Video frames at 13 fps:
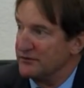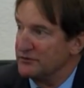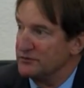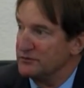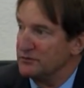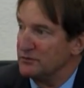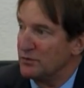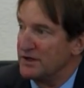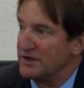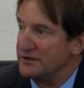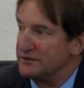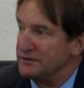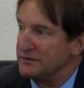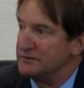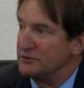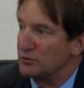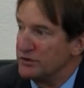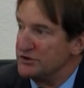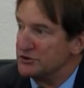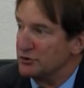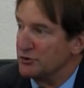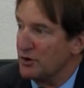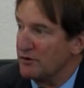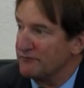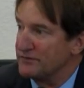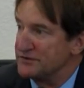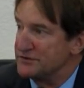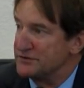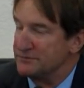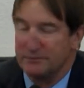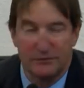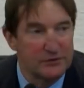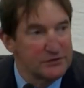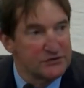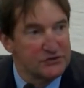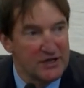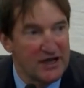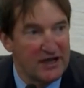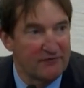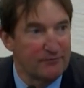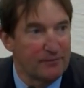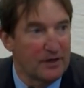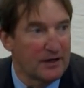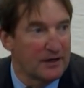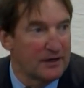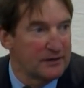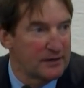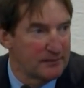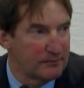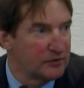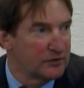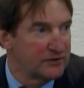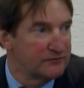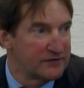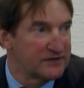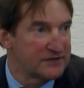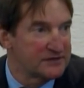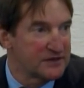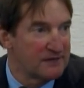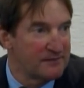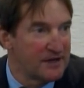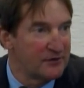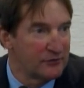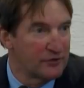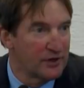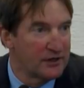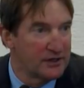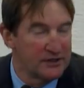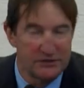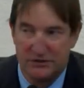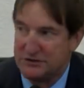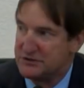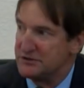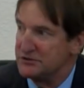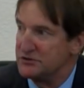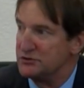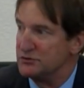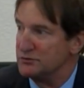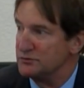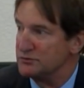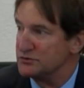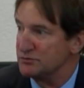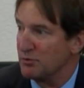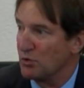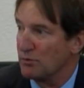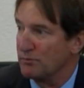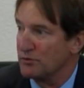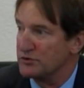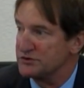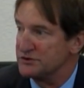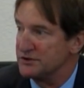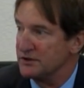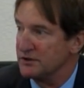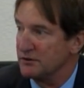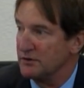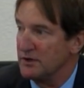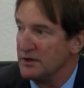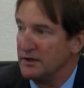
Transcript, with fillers: The, the, re, the regional office, staffed by, I believe at that time, eight or nine agents and two support personnel,